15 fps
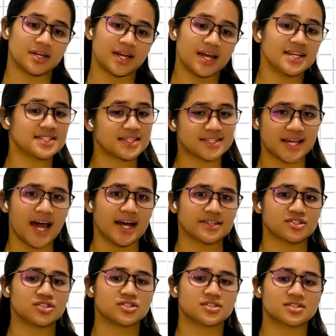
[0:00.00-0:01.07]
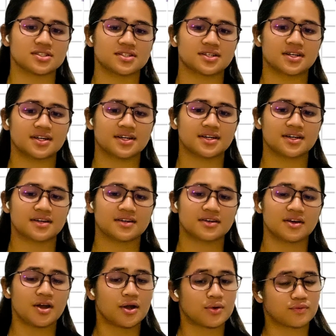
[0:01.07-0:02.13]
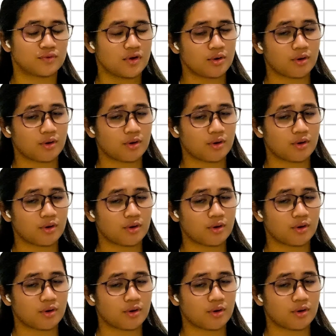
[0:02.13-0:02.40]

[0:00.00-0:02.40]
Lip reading: is attached. Free